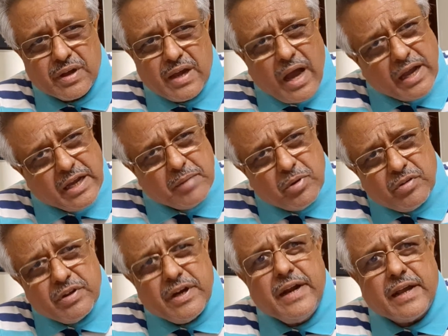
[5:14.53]
I keep on
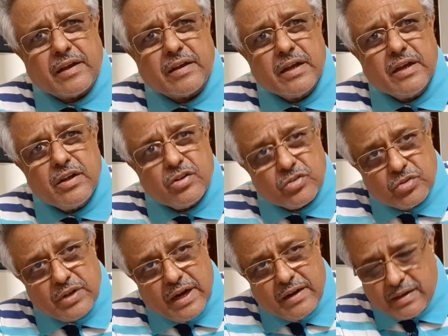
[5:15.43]
reading, so
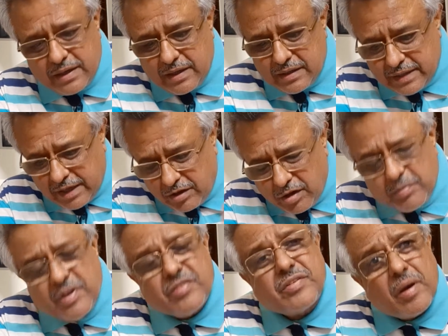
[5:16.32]
that there will
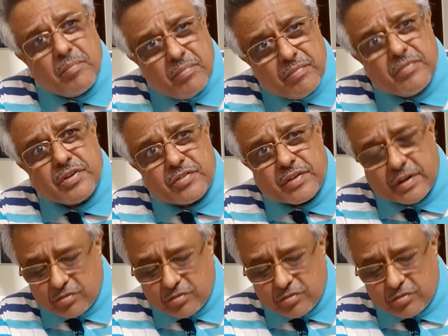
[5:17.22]
be some this thing.